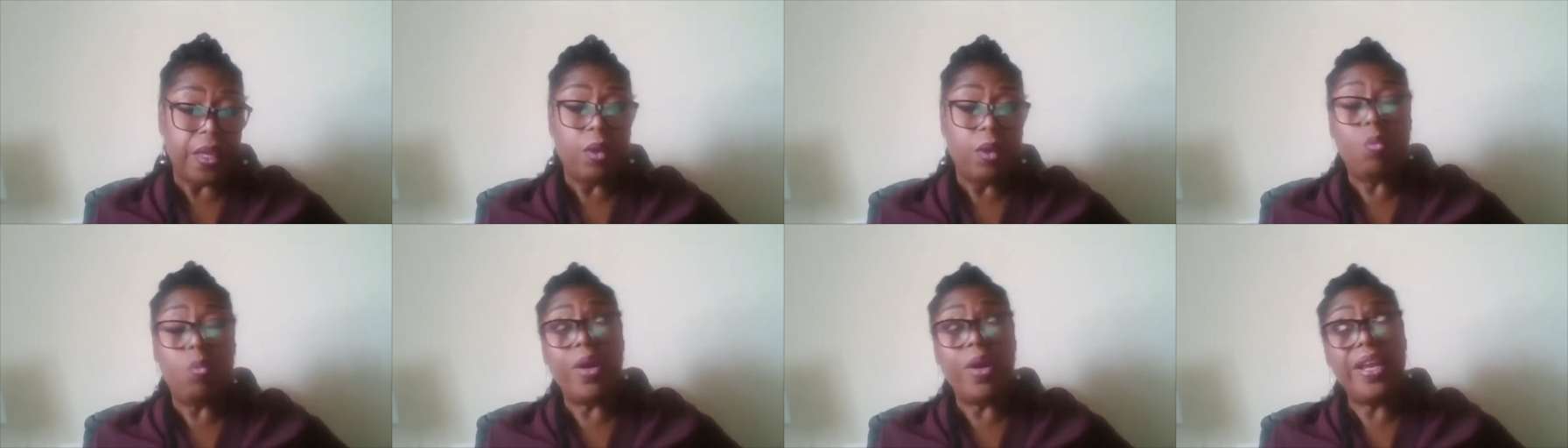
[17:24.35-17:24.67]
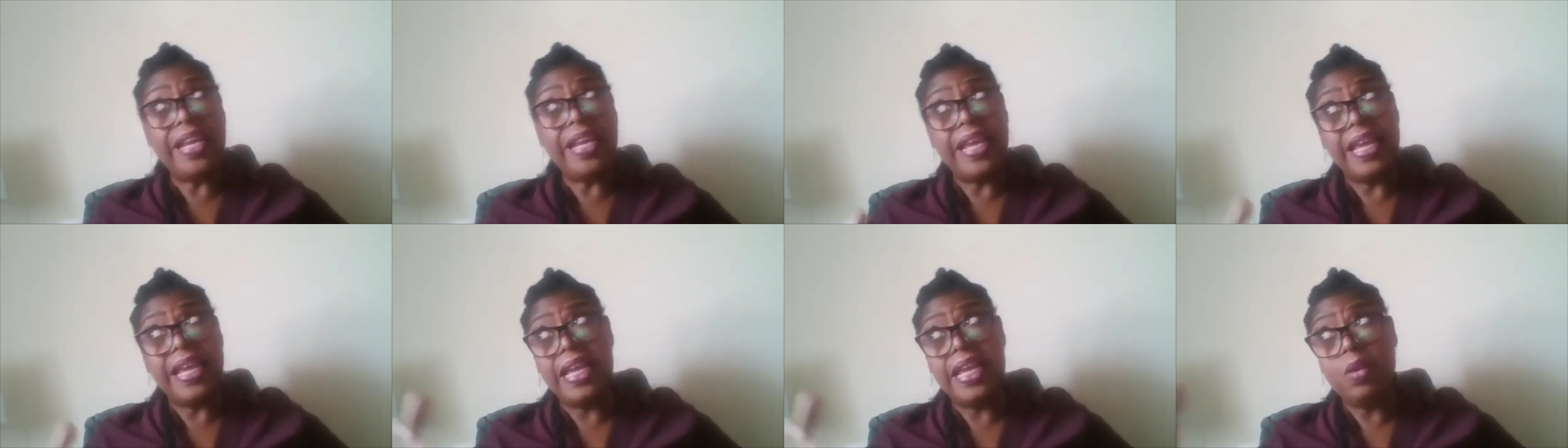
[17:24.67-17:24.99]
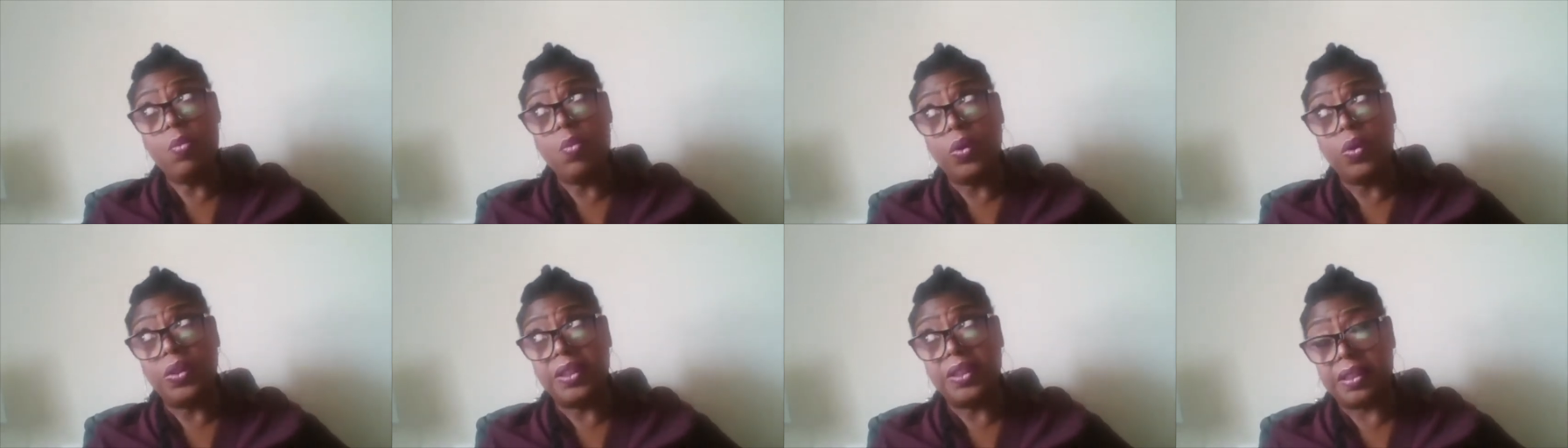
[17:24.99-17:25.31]
when he
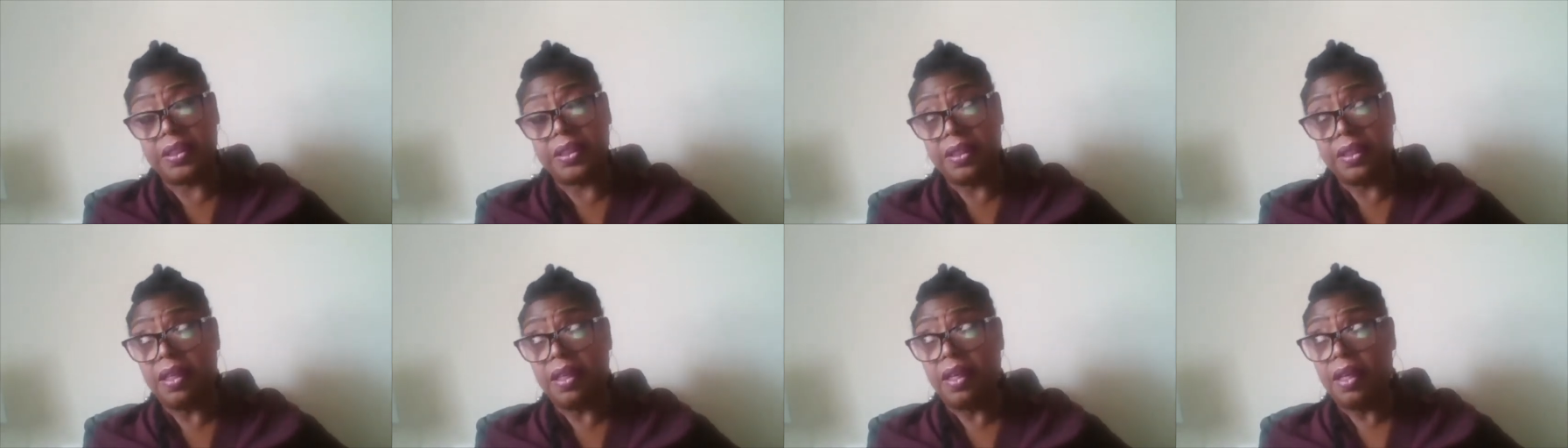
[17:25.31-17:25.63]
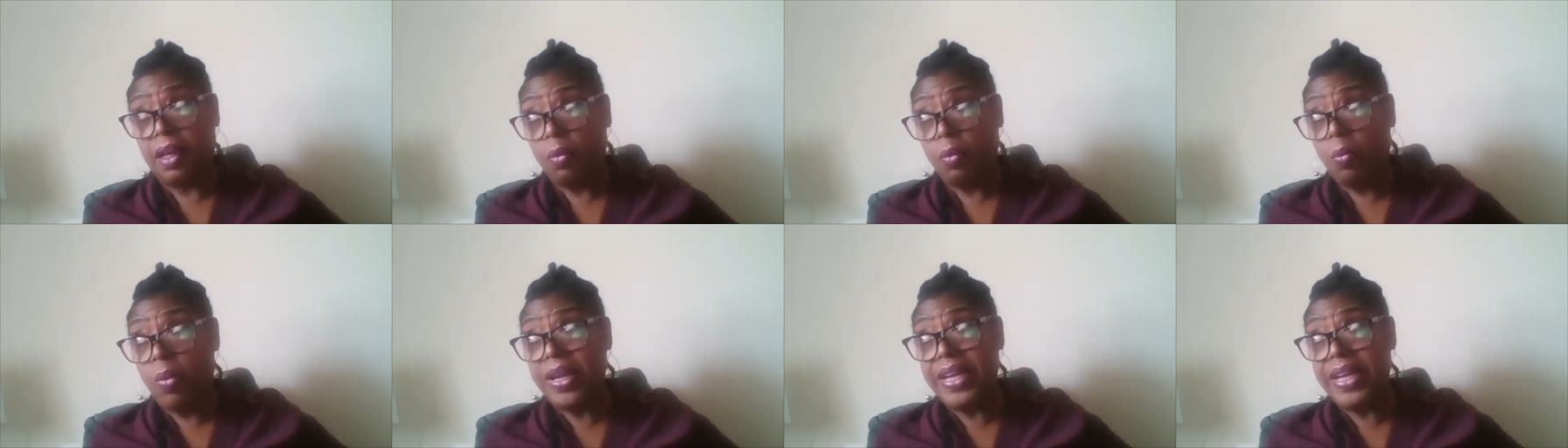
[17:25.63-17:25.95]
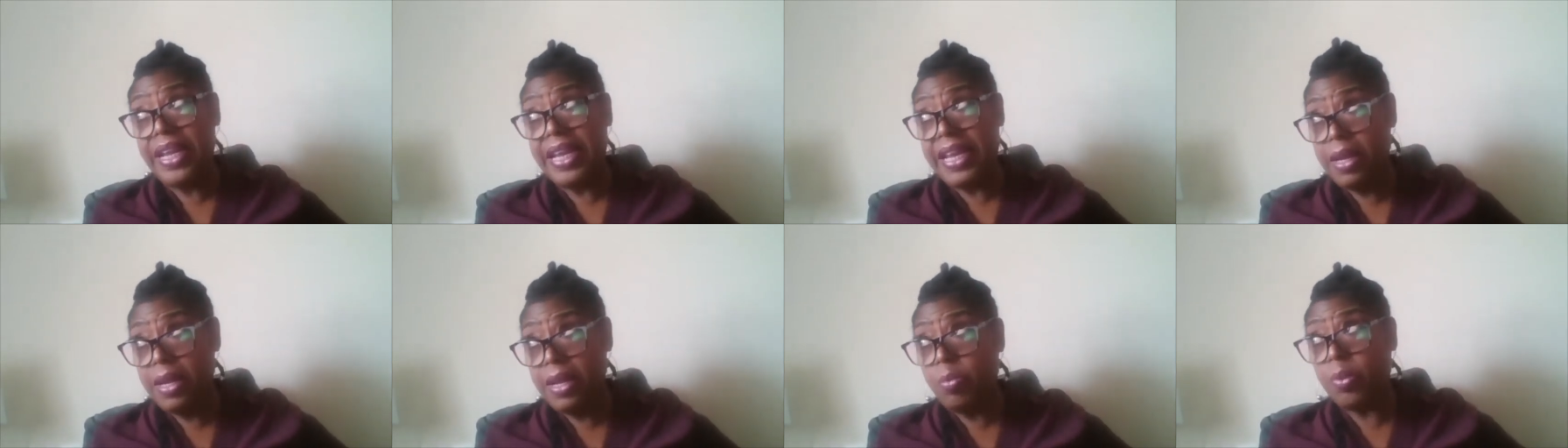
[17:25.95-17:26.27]
was when
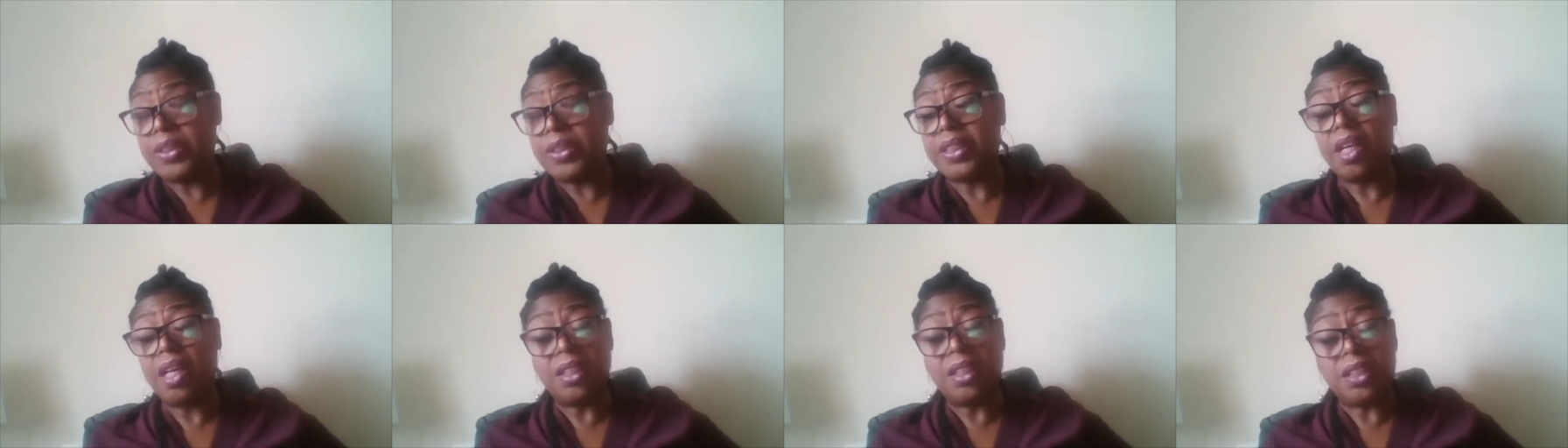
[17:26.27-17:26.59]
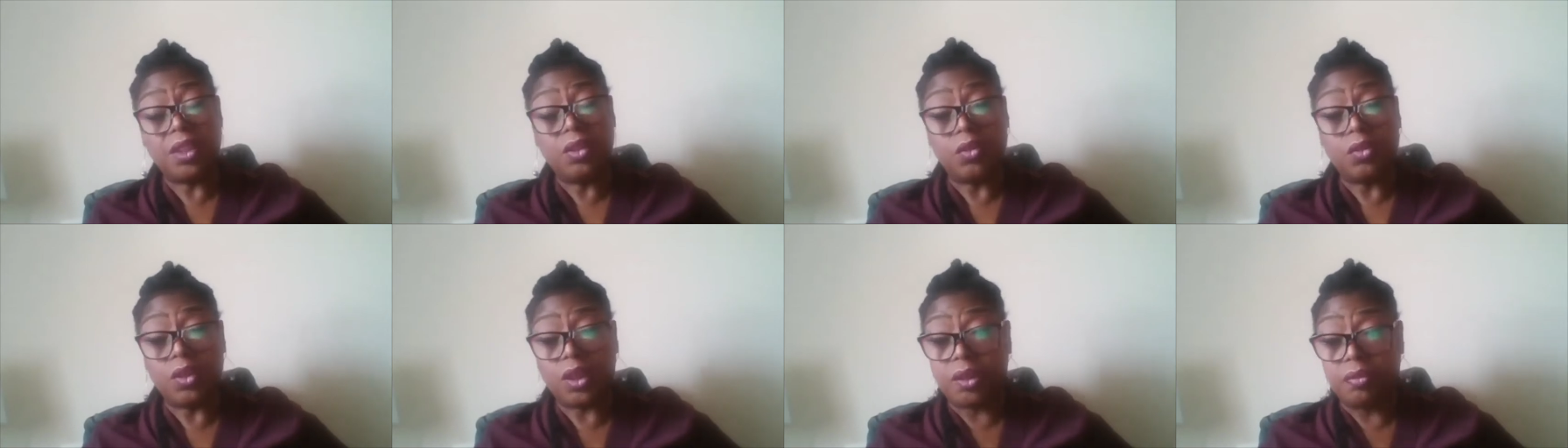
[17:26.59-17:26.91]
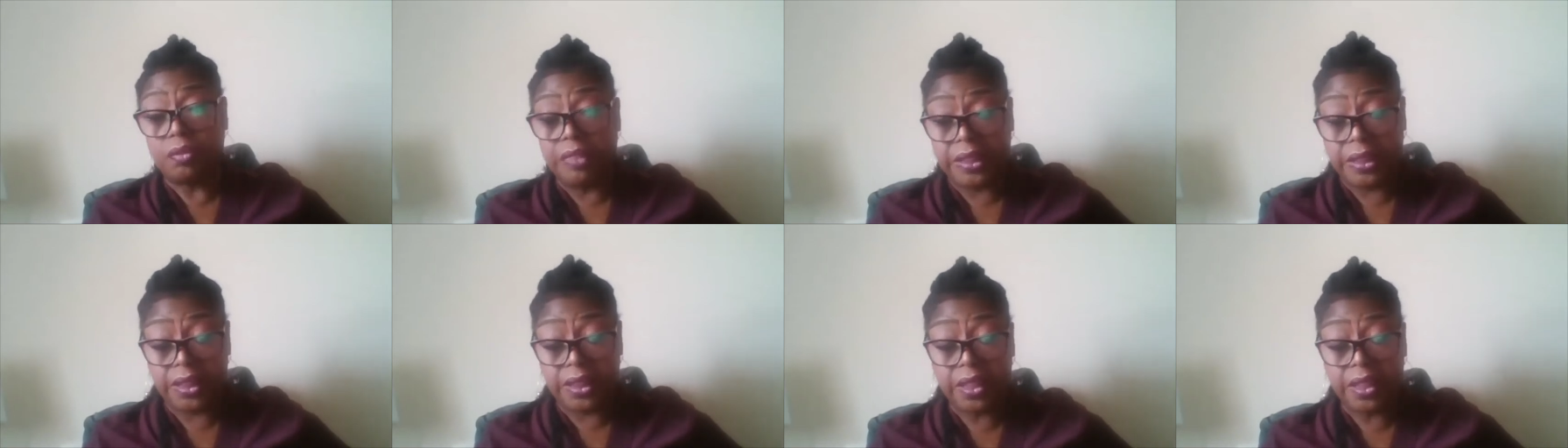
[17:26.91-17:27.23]
he was asked not to
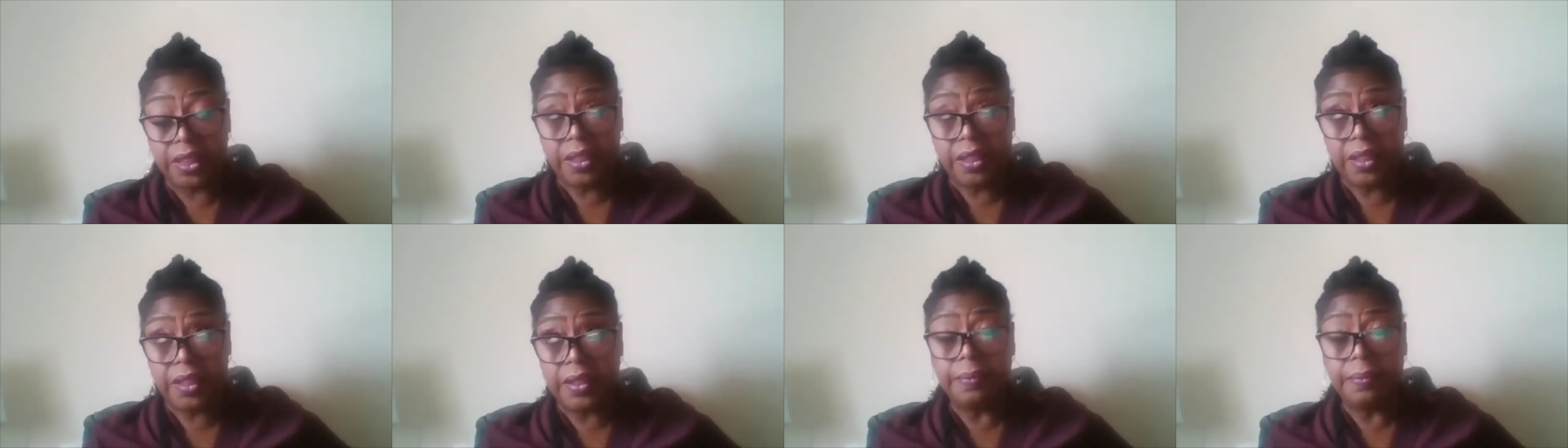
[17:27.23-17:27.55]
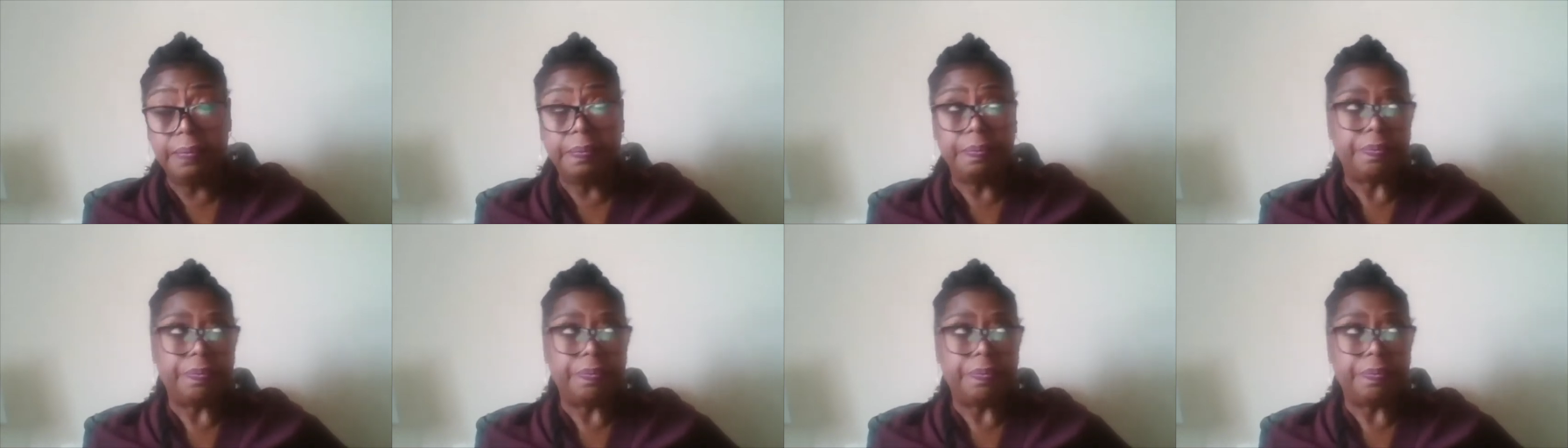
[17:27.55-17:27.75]
return